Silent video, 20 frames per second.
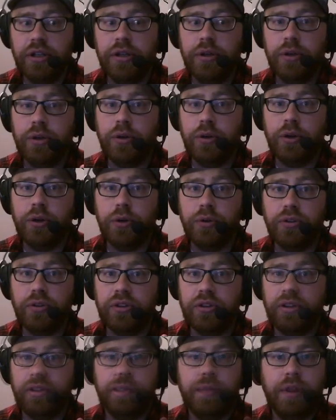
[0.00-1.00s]
Who
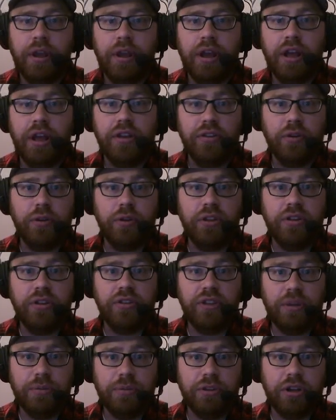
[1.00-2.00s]
knows? And so this
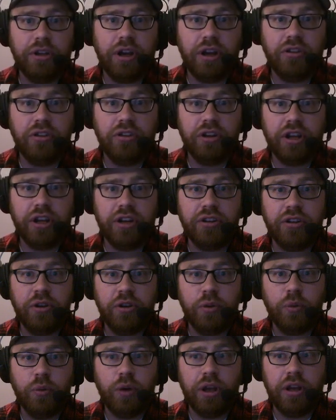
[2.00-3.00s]
seems to contradict
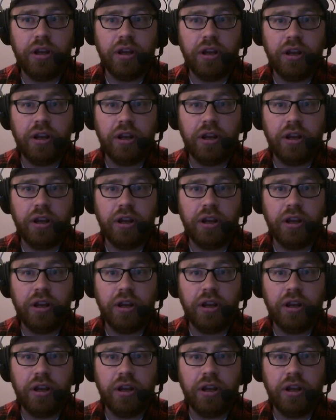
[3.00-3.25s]
what